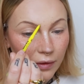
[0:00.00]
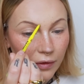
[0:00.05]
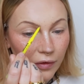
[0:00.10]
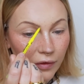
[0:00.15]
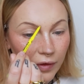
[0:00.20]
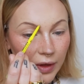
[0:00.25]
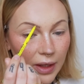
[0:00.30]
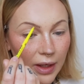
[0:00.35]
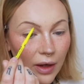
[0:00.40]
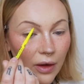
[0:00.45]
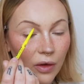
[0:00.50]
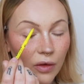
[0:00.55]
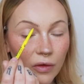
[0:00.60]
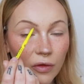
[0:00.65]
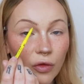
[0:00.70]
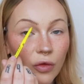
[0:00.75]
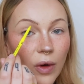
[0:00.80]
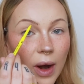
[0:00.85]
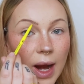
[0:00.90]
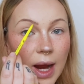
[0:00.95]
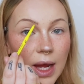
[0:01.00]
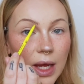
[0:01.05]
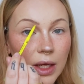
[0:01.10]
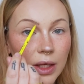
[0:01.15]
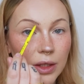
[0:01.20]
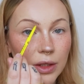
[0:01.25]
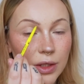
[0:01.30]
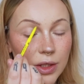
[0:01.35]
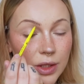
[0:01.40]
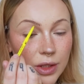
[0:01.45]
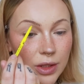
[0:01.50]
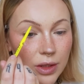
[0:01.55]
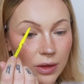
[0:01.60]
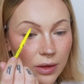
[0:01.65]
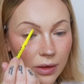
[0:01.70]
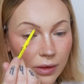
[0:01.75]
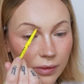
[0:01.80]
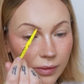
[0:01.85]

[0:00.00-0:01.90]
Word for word: a fit of rage,